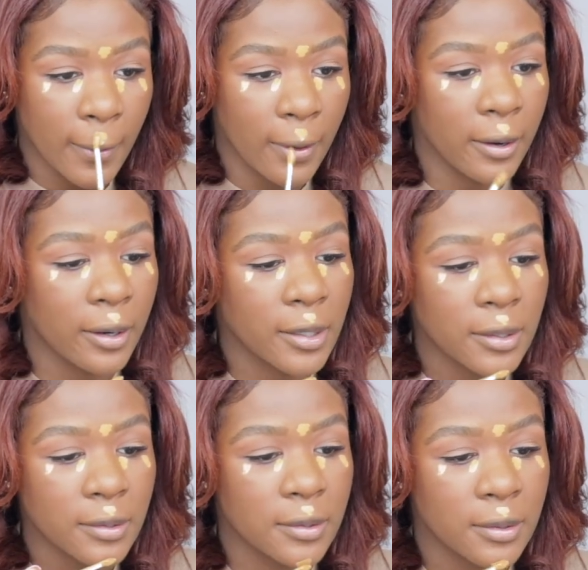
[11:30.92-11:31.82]
All
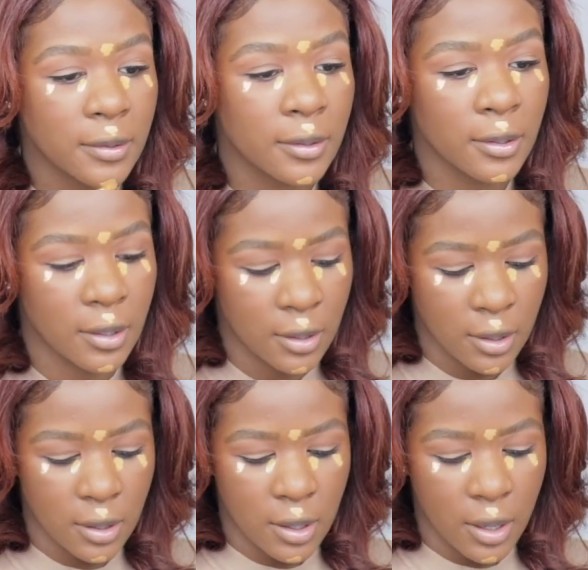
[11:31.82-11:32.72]
right.
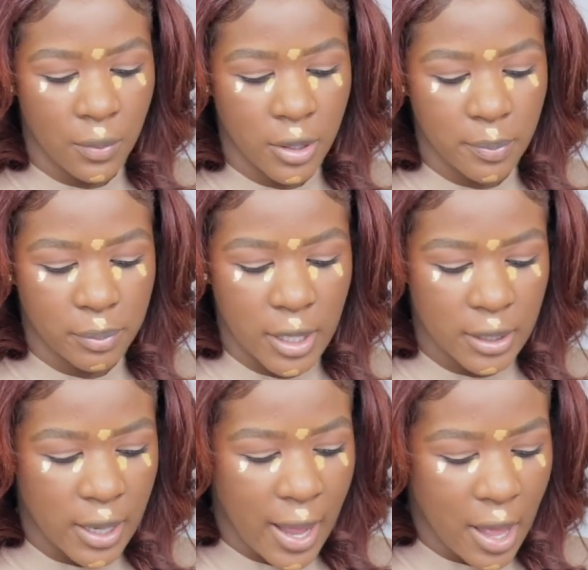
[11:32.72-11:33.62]
And
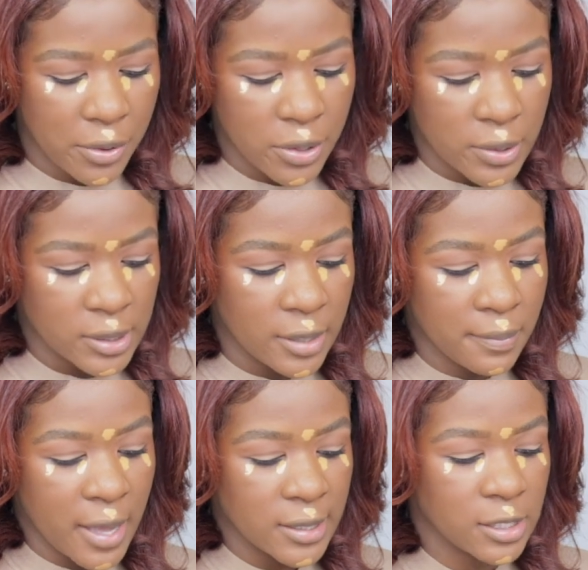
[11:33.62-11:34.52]
blend it out
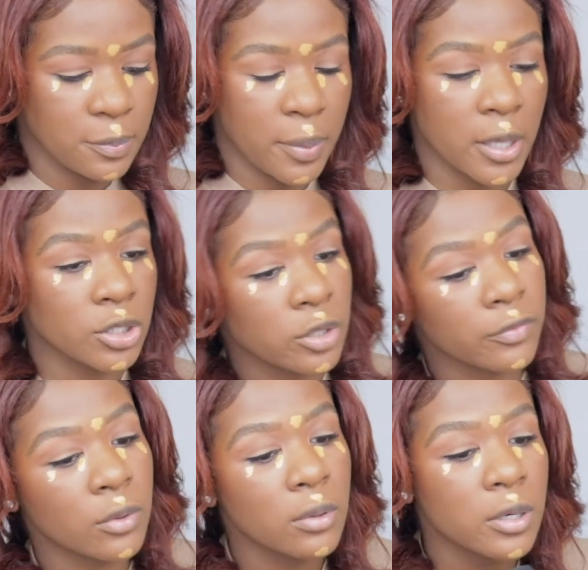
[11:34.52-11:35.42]
using my sponge,
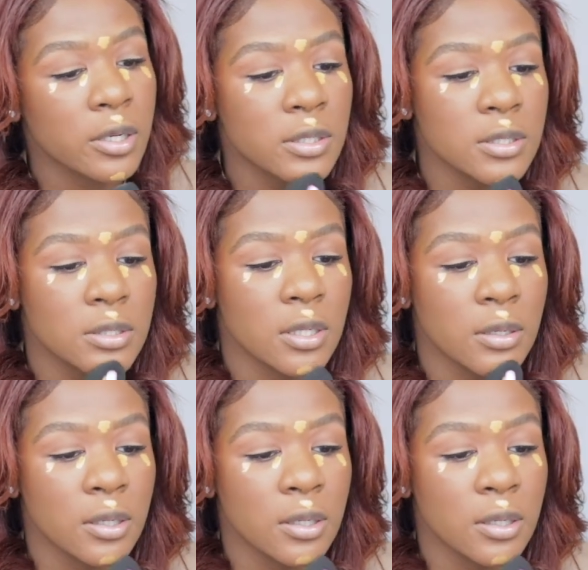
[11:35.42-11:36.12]
of course,